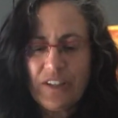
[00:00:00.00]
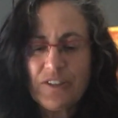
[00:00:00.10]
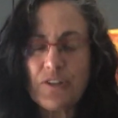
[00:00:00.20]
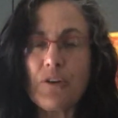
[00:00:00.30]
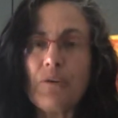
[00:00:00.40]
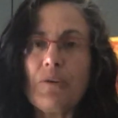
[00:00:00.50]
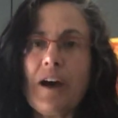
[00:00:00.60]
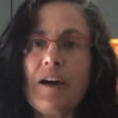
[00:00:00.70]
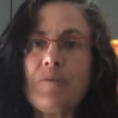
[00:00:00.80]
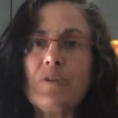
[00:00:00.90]
So
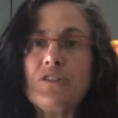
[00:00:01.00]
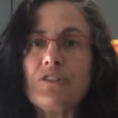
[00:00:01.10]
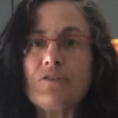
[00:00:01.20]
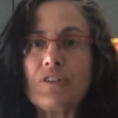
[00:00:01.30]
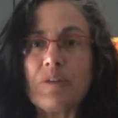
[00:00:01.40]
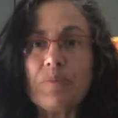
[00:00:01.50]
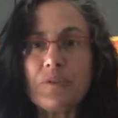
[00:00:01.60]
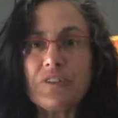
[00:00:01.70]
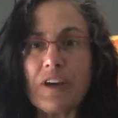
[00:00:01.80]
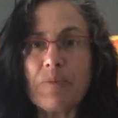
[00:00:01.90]
once you've
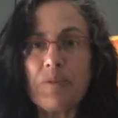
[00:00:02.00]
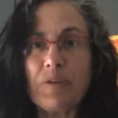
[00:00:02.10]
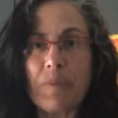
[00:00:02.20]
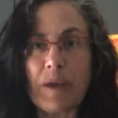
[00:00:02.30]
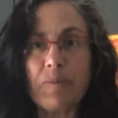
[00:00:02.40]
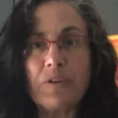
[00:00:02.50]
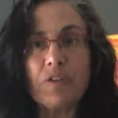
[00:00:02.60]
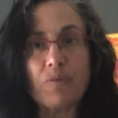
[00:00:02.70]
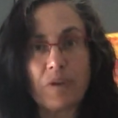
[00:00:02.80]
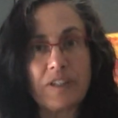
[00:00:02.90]
crumpled up your paper,
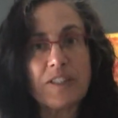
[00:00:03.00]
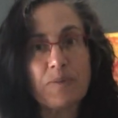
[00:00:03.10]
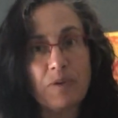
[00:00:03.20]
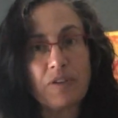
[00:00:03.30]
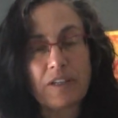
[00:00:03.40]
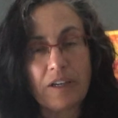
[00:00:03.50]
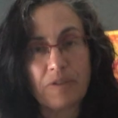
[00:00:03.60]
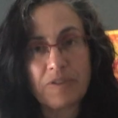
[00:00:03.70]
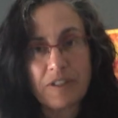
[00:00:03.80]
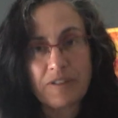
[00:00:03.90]
you want to smooth it
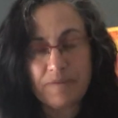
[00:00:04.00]
out.